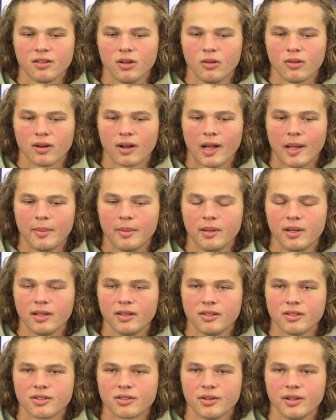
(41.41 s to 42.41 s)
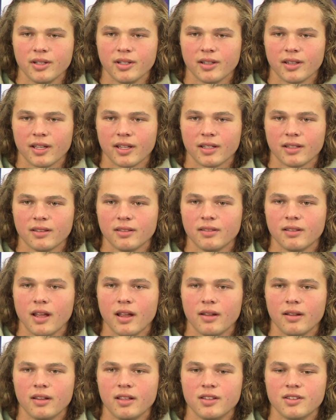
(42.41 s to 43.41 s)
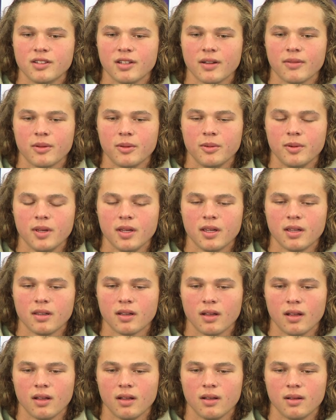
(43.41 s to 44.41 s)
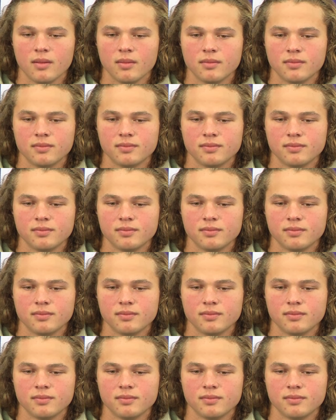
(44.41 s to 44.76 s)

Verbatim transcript: overhyping it and just treating it like each and every week. Um,